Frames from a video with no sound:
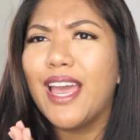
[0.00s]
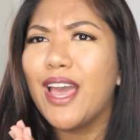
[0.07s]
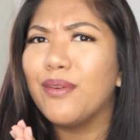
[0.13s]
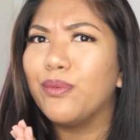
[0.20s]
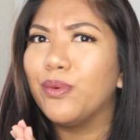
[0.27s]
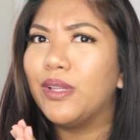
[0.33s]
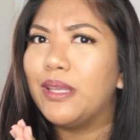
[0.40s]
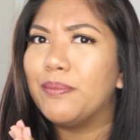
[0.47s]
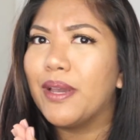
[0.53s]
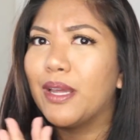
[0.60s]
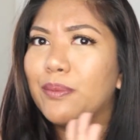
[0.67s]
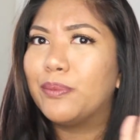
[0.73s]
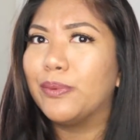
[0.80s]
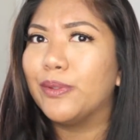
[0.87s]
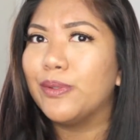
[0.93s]
I have really
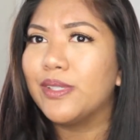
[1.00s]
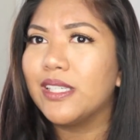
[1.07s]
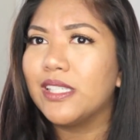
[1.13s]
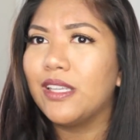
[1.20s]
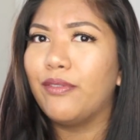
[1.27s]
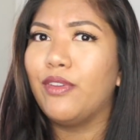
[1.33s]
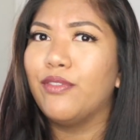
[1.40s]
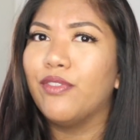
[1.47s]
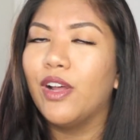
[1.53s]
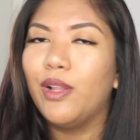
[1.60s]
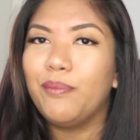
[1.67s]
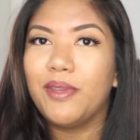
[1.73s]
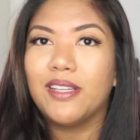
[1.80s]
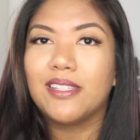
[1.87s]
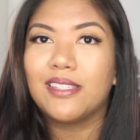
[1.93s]
bad bruises. If you
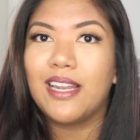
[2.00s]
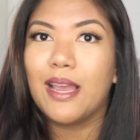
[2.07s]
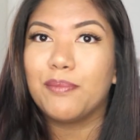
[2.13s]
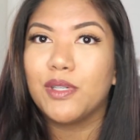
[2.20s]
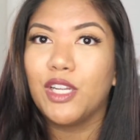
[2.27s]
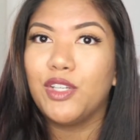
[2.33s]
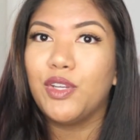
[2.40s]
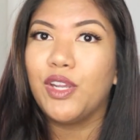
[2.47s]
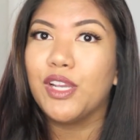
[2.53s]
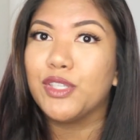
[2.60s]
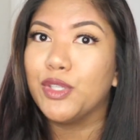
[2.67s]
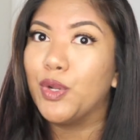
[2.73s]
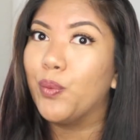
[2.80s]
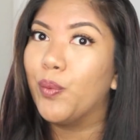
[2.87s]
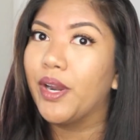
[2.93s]
follow me on Snapchat, you guys
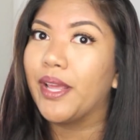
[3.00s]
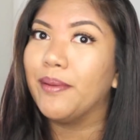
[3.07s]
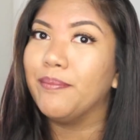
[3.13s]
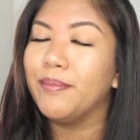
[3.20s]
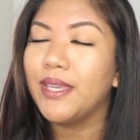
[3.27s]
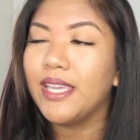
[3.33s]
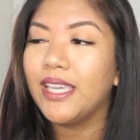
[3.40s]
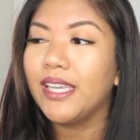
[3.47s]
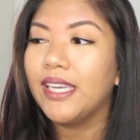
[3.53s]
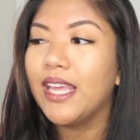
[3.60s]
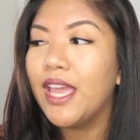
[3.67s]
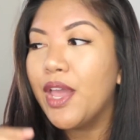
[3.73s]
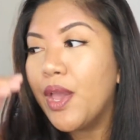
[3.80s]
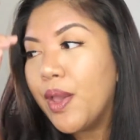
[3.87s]
know what I mean.